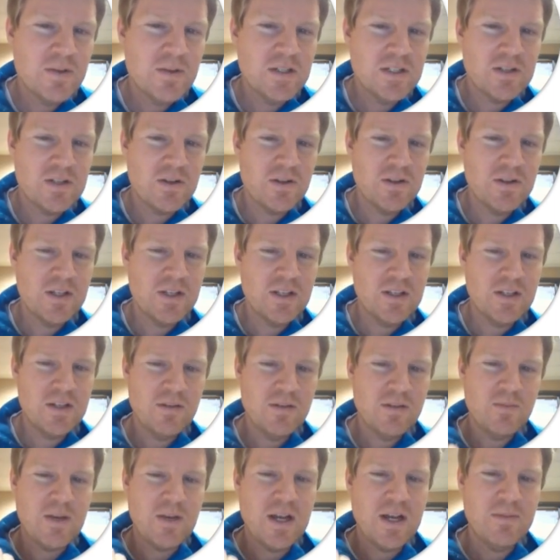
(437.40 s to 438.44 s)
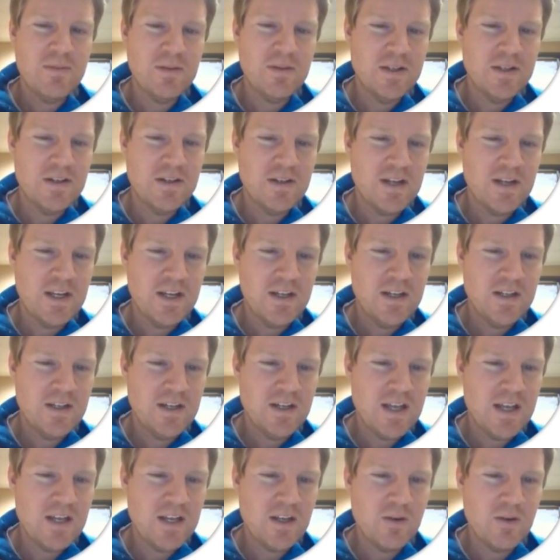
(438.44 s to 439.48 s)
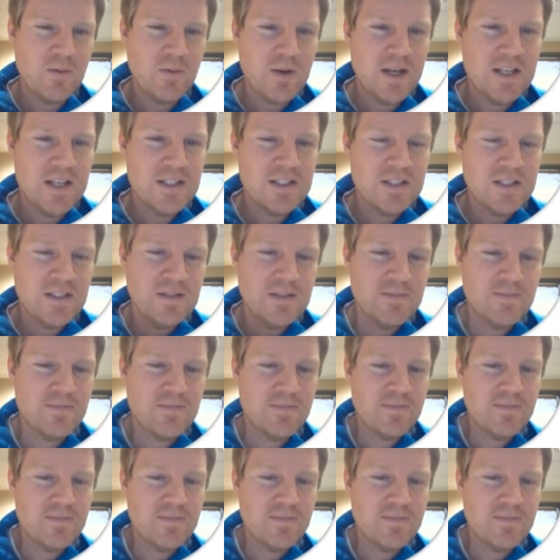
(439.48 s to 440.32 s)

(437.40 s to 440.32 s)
She's holding a Bible in her hand and heading west,